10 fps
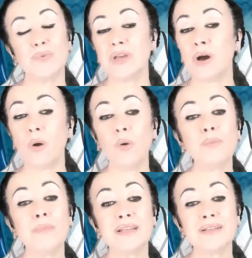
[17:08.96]
We are all
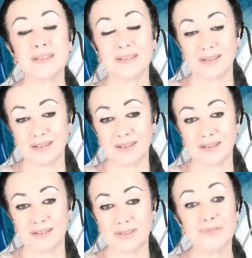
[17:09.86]
meant
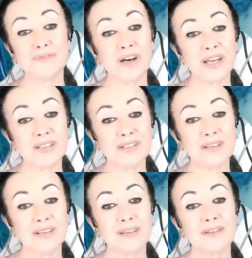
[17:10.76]
to fight
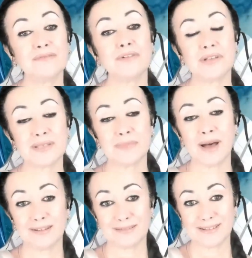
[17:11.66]
for this
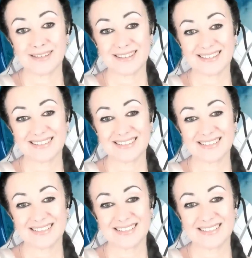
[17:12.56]
balance.
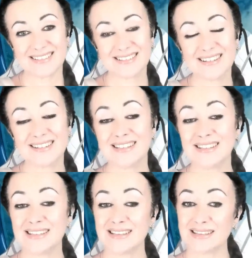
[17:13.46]
And
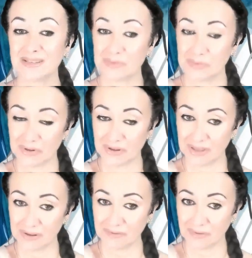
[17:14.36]
this is
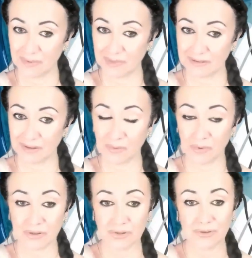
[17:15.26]
worthy from level
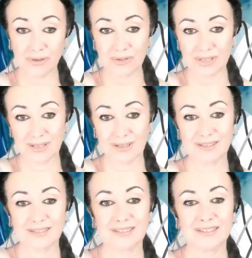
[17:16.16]
1 to 13,
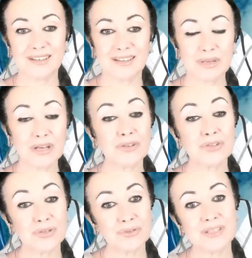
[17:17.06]
because
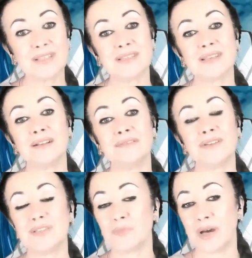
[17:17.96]
source itself
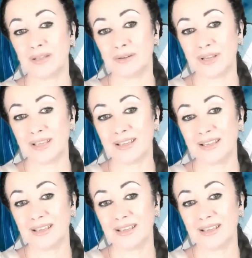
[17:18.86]
is binary